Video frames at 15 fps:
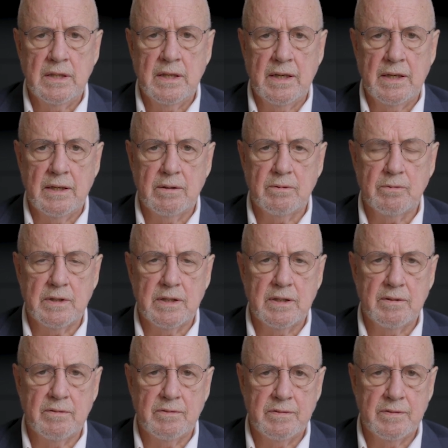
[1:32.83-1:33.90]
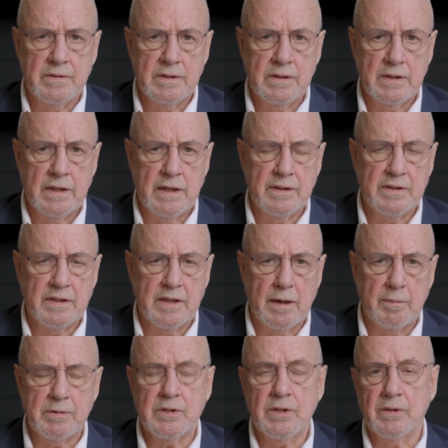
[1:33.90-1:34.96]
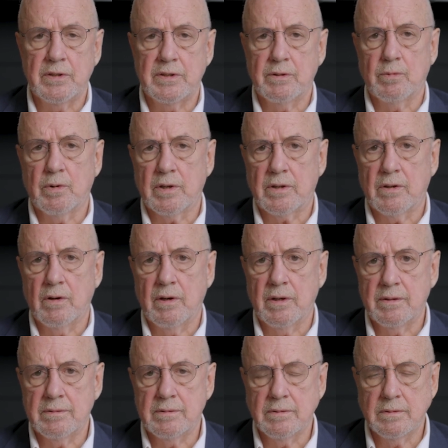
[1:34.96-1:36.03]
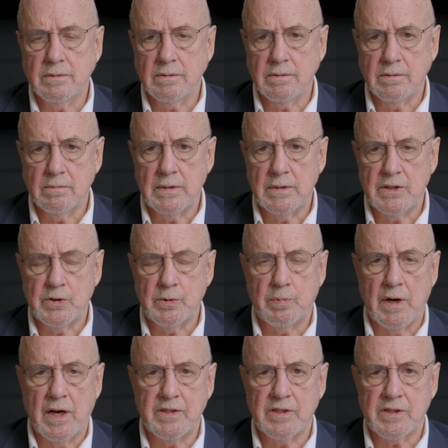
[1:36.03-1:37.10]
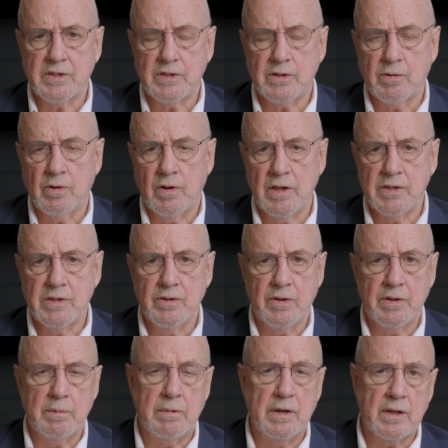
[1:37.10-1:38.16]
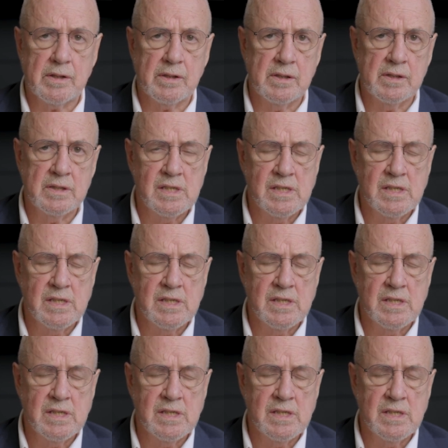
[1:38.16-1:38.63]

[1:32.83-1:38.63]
and we have had the opportunity to work on major projects across North America